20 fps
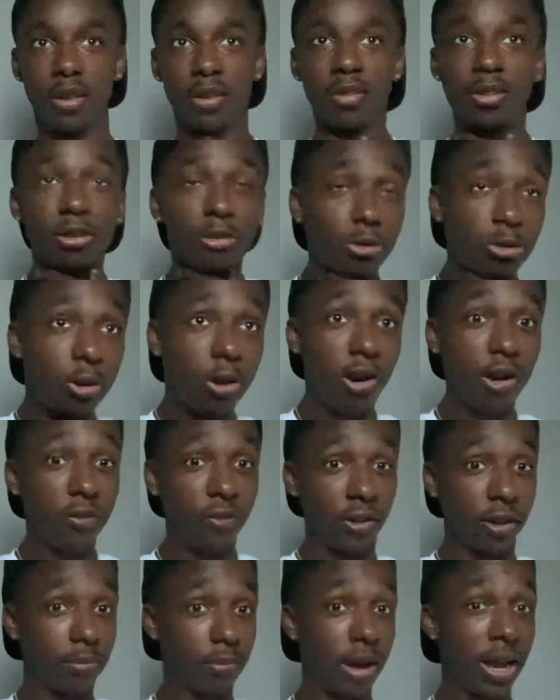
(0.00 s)
Still
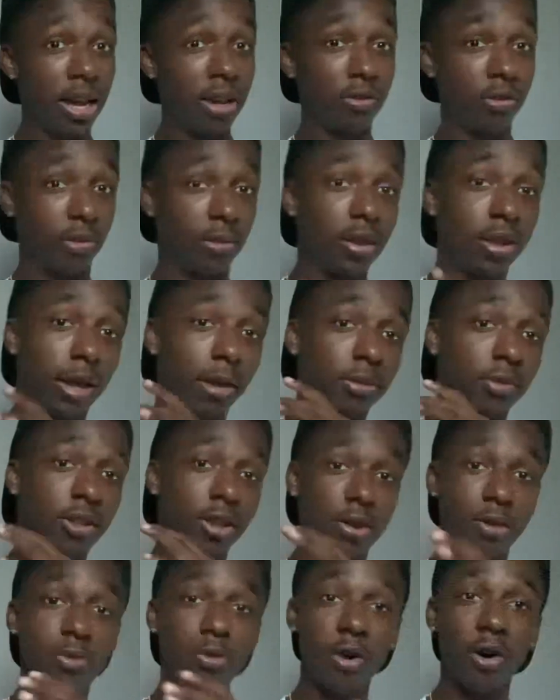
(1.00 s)
coughing, mind you, I'm
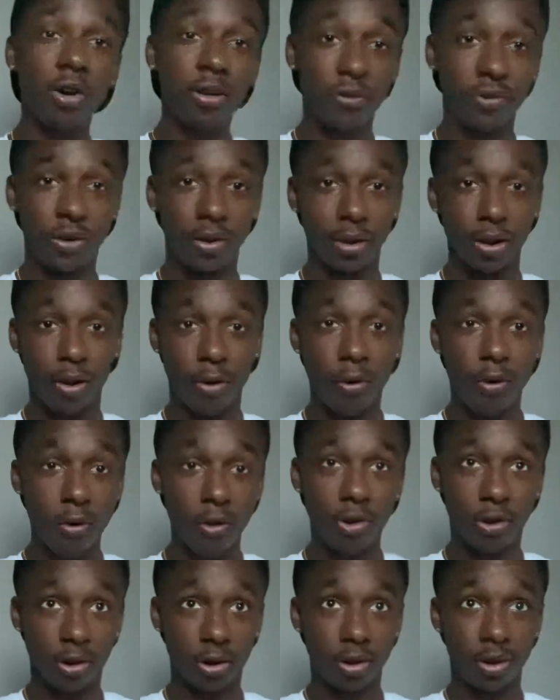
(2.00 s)
still coughing
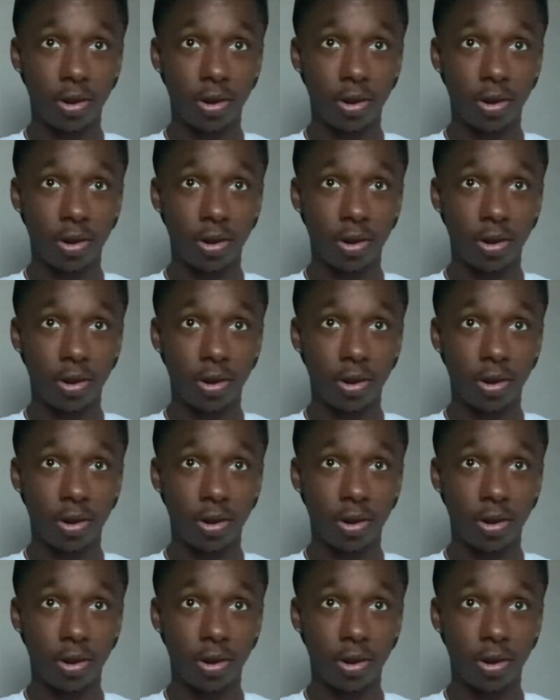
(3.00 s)
hard.